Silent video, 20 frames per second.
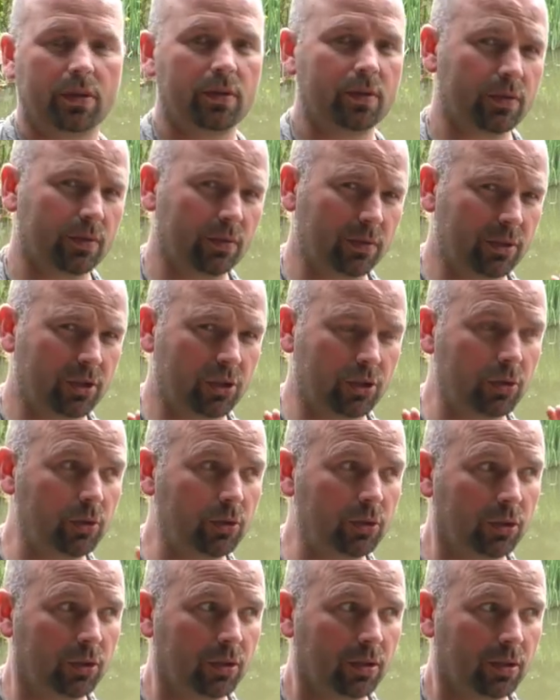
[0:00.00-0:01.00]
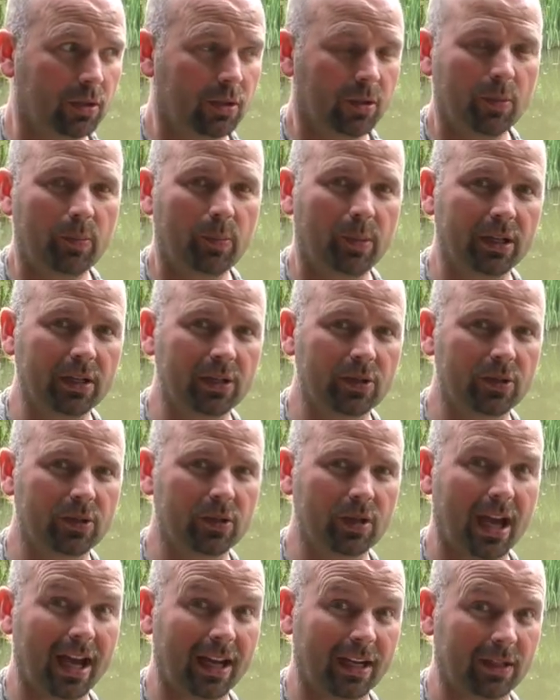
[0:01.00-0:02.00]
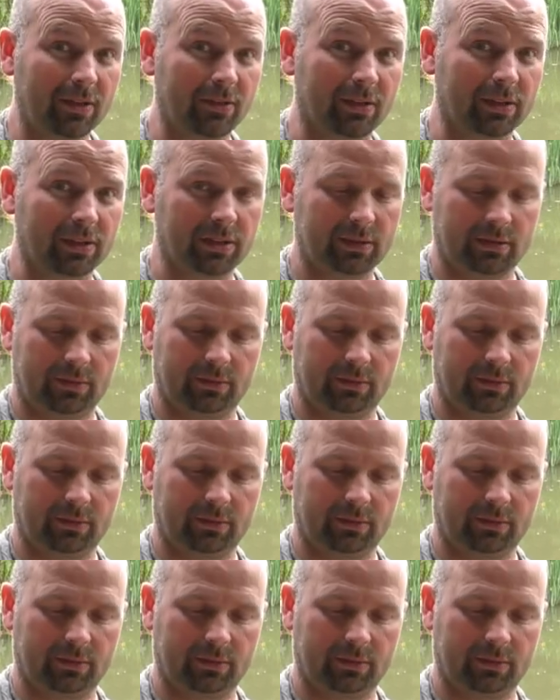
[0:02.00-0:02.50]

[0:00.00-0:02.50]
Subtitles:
So it should be as accurate.